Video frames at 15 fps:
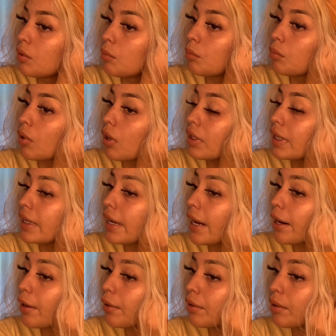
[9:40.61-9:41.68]
probably
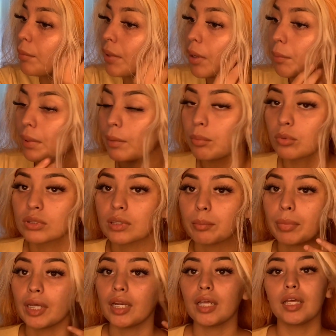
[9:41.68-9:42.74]
care about people's
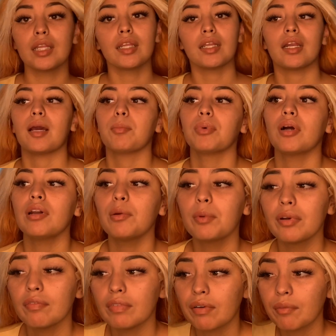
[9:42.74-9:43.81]
opinion, then I probably would have
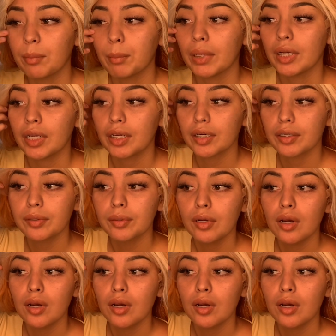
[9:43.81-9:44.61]
never been here.